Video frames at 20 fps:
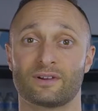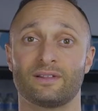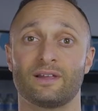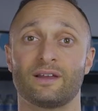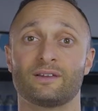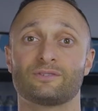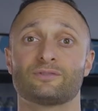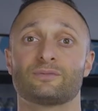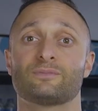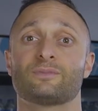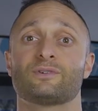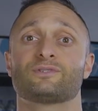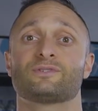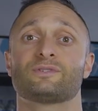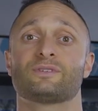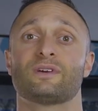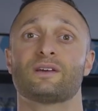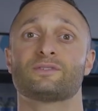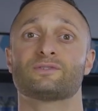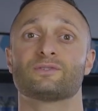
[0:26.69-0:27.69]
glassware
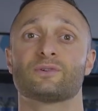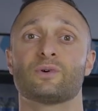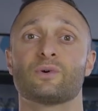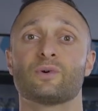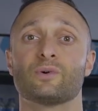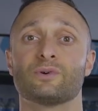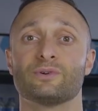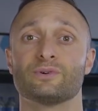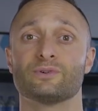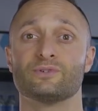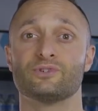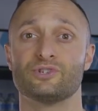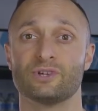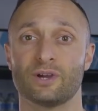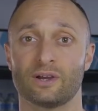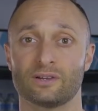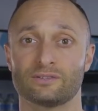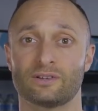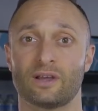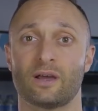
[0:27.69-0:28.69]
merchandiser or you're
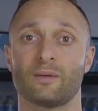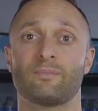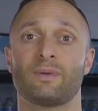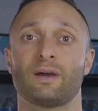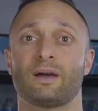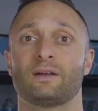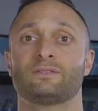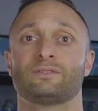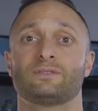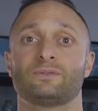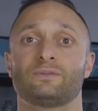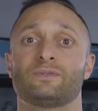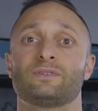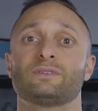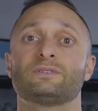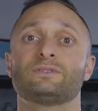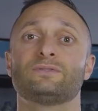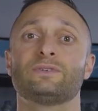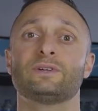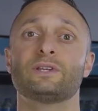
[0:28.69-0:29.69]
just about to,
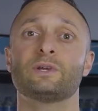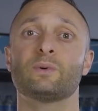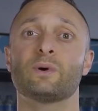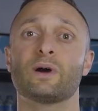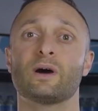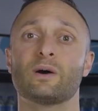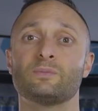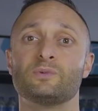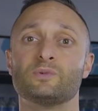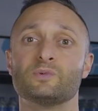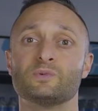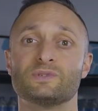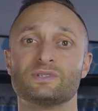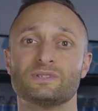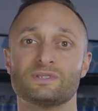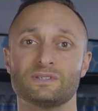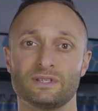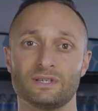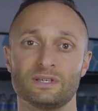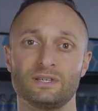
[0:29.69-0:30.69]
this video will help you
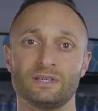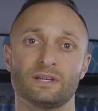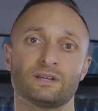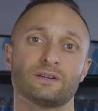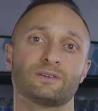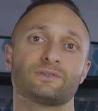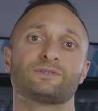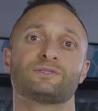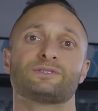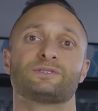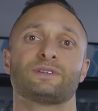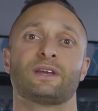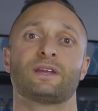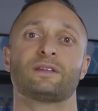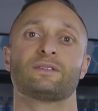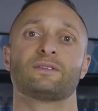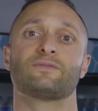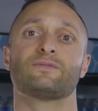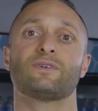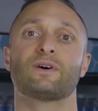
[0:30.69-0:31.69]
see and
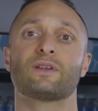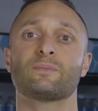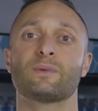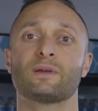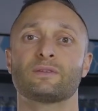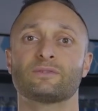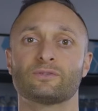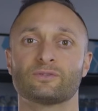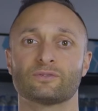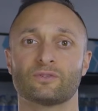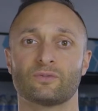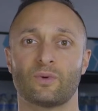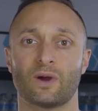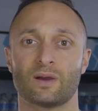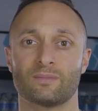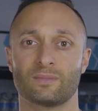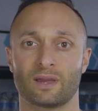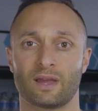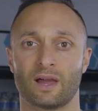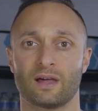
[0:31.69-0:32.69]
understand the fundamentals of
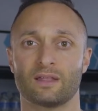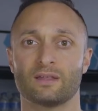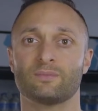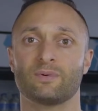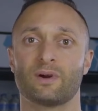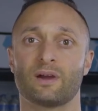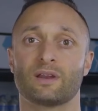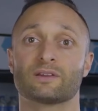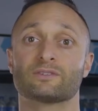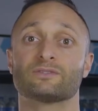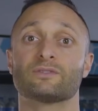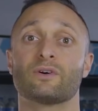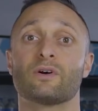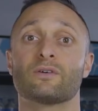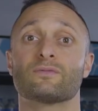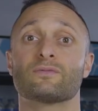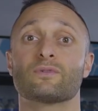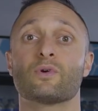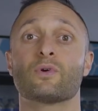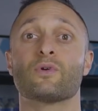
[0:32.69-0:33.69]
why Migali products
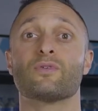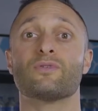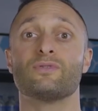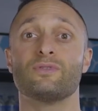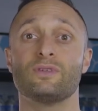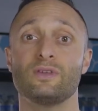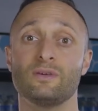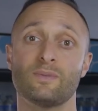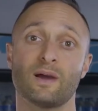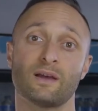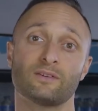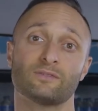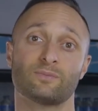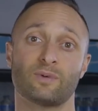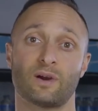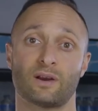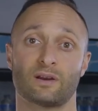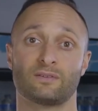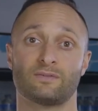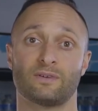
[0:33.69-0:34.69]
offer the best
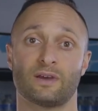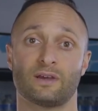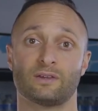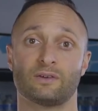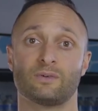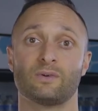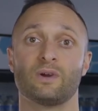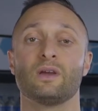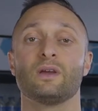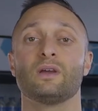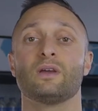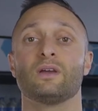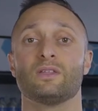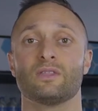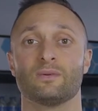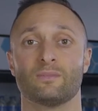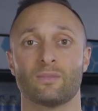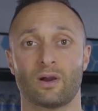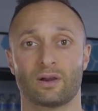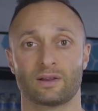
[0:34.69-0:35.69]
product value
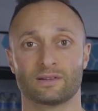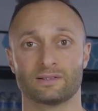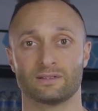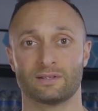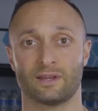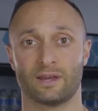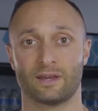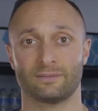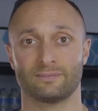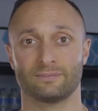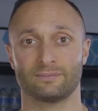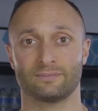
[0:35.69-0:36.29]
in the market today.